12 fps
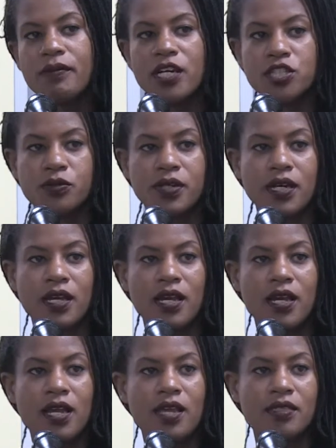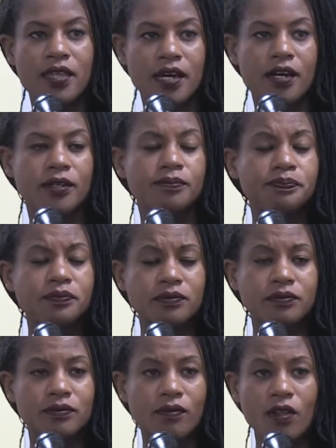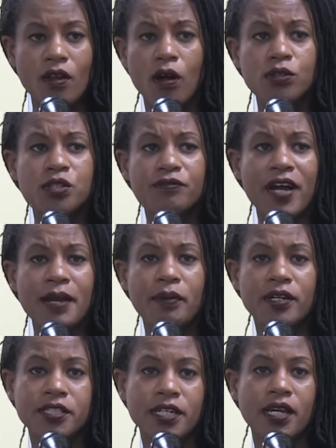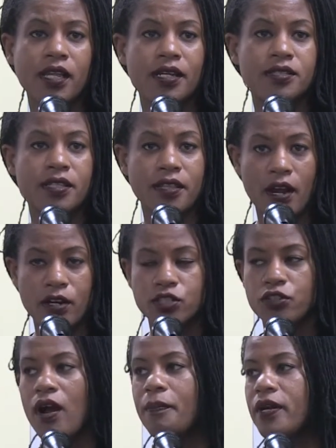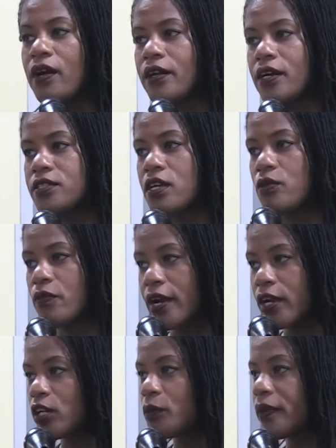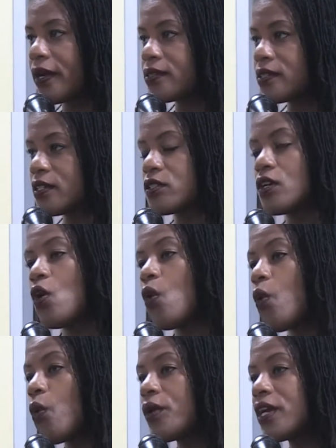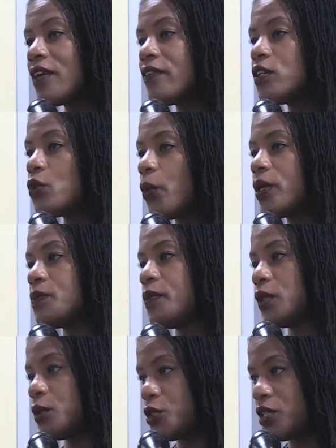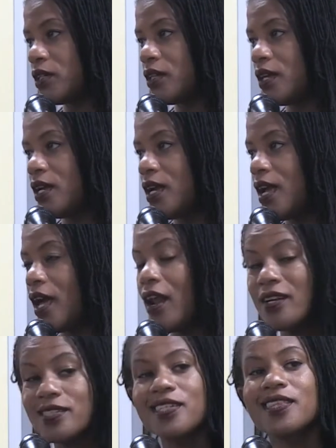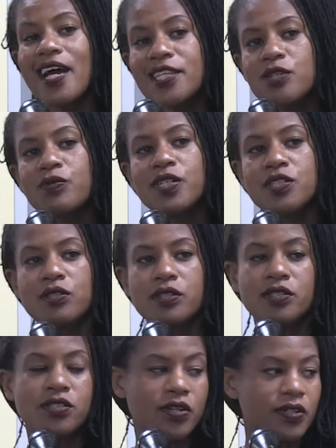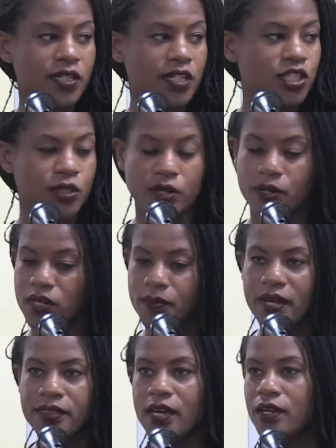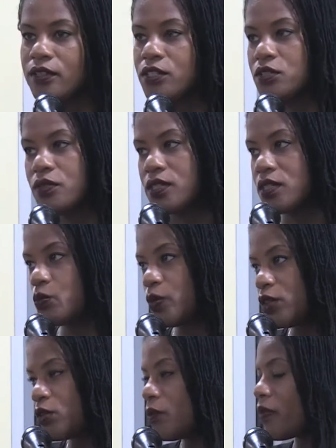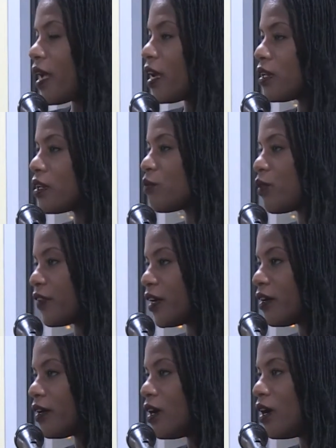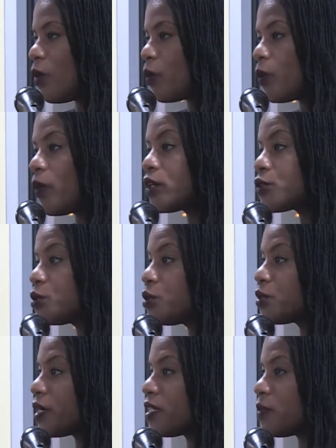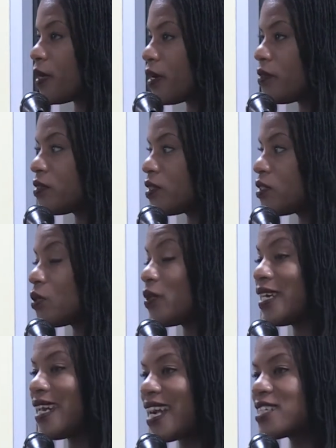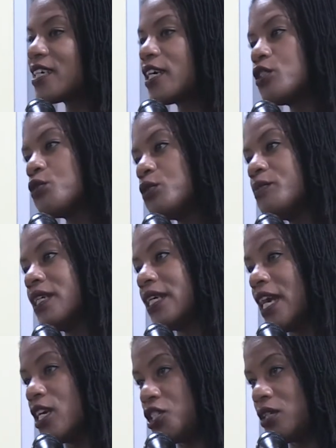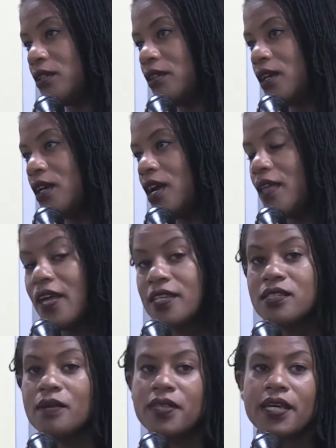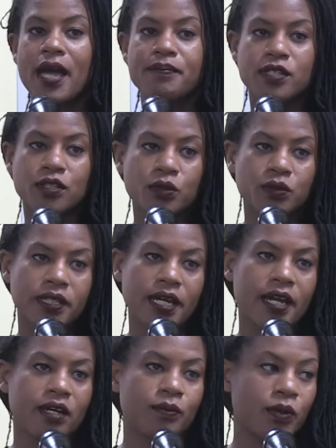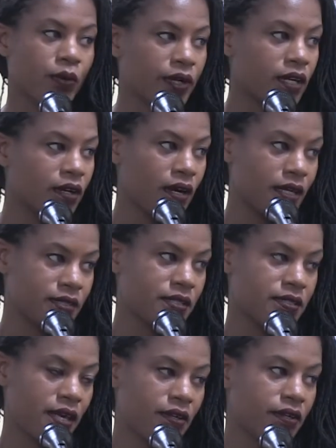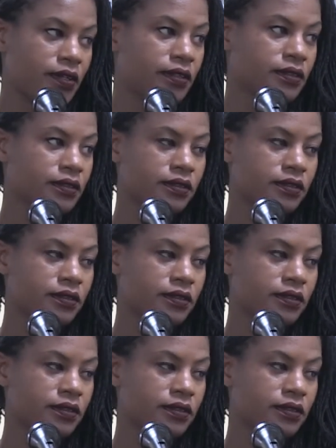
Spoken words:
measuring their ultrafine particulates that they're dropping on us on a regular basis, or even noise pollution. And honestly, that's a regional concern and issue. I heard about that on the streets in Winthrop and in Revere. We want true transparency so we can actually get true mitigation. And that's something absolutely I could be working on as a senator.